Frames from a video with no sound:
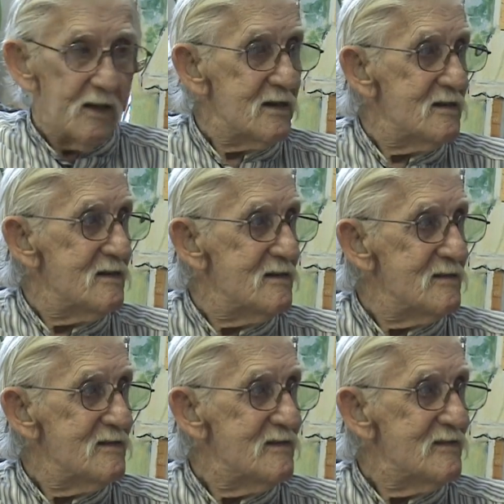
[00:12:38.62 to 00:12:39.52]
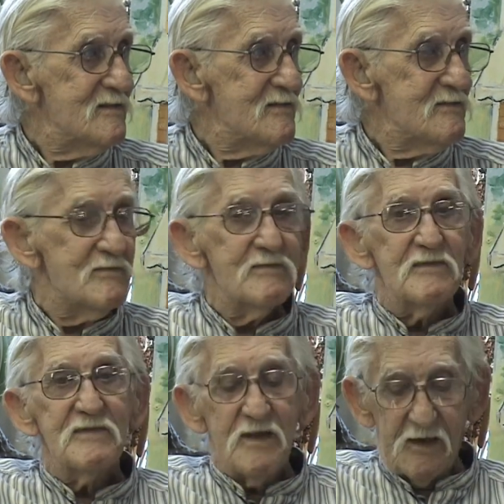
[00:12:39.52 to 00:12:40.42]
Jerry's pool hall.
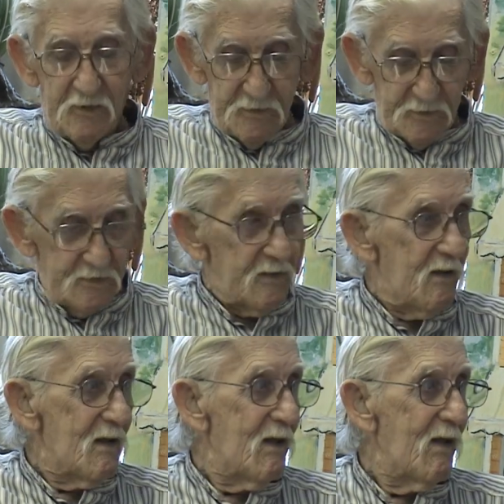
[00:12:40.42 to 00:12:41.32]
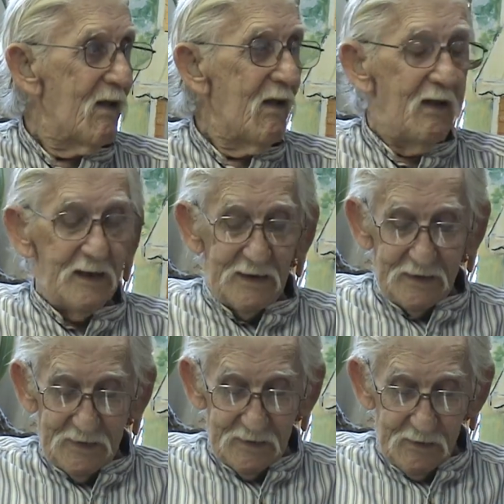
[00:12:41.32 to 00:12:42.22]
And then we'll go across the street to the,